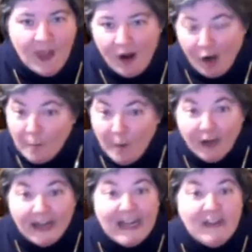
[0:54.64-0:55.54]
Our
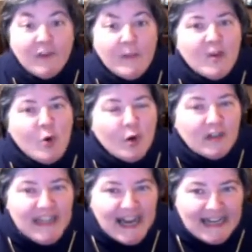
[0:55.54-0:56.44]
marketing from the
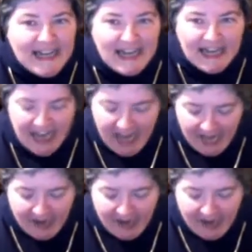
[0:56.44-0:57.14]
core technique